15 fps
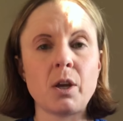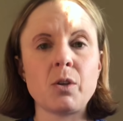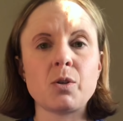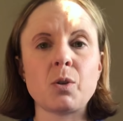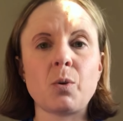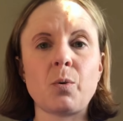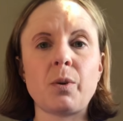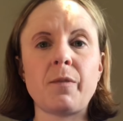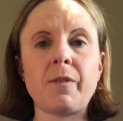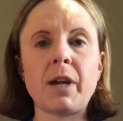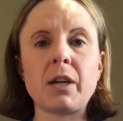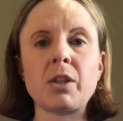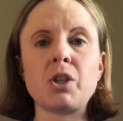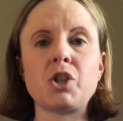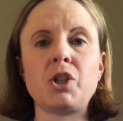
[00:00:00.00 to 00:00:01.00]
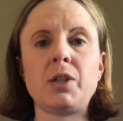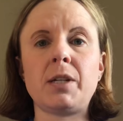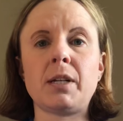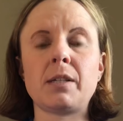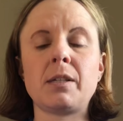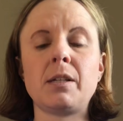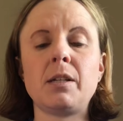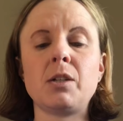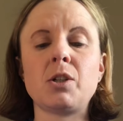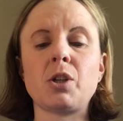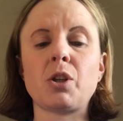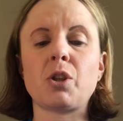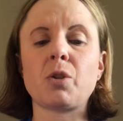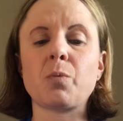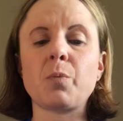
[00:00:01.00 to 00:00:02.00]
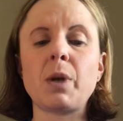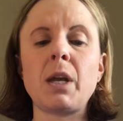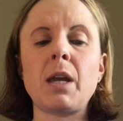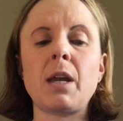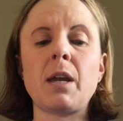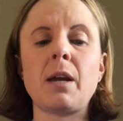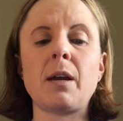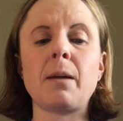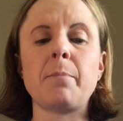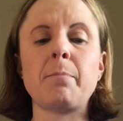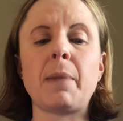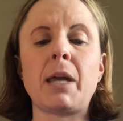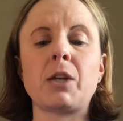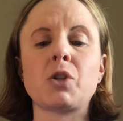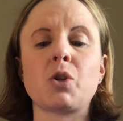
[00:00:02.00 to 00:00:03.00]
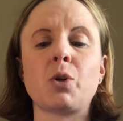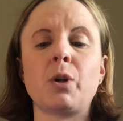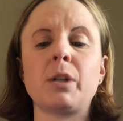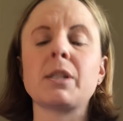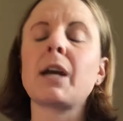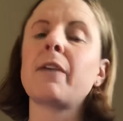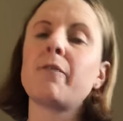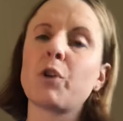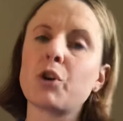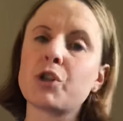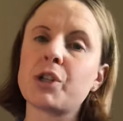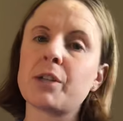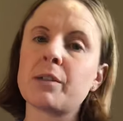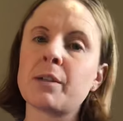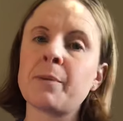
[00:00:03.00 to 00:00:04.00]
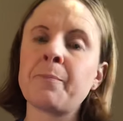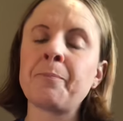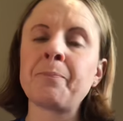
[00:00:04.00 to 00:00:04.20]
So the fact that she tested into 3 makes her a divergent,